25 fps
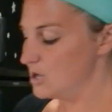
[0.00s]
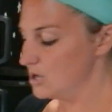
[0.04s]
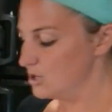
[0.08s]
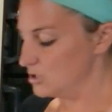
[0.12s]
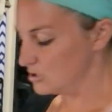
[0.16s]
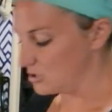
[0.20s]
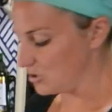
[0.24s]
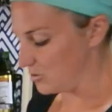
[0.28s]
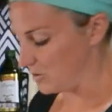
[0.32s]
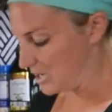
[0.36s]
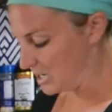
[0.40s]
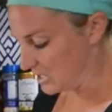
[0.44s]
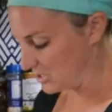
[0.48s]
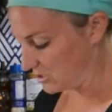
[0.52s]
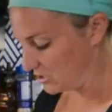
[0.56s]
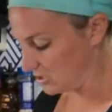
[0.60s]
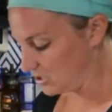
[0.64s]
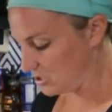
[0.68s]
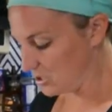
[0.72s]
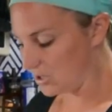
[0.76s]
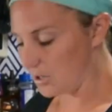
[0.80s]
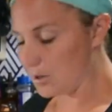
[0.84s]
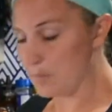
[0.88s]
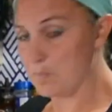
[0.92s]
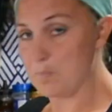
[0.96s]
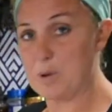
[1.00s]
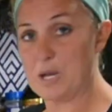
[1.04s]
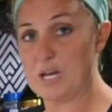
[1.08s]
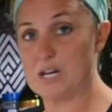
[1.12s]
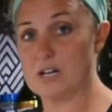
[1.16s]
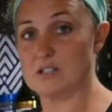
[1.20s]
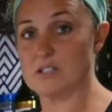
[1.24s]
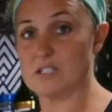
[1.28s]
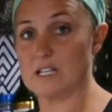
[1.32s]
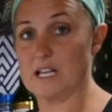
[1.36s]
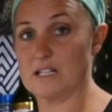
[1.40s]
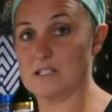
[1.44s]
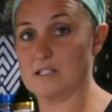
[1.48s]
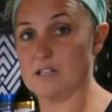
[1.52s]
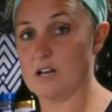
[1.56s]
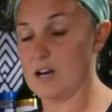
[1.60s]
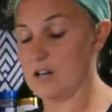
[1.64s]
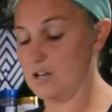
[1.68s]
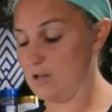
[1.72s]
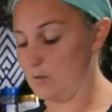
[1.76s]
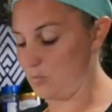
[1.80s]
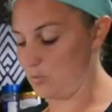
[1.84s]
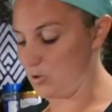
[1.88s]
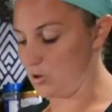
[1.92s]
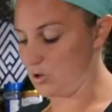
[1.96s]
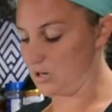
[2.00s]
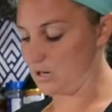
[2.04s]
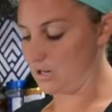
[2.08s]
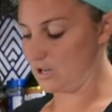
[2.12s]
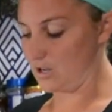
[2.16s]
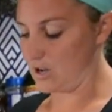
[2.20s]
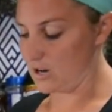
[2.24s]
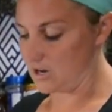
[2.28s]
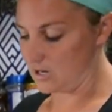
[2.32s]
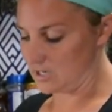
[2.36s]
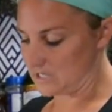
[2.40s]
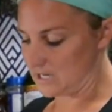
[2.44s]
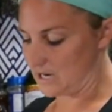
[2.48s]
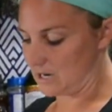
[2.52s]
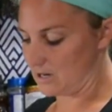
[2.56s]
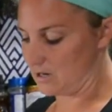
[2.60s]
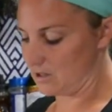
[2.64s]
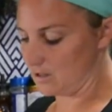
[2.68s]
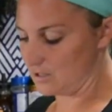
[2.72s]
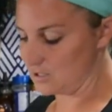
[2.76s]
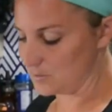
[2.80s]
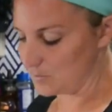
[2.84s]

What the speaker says: So he actually took a bigger size cutting board and cut it down to the